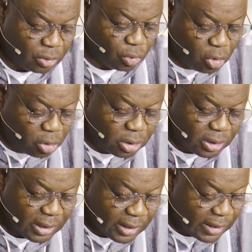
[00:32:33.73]
You know,
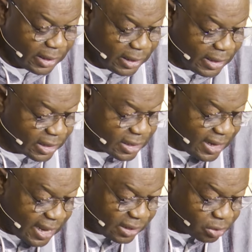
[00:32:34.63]
he
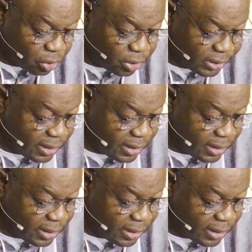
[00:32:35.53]
clearly told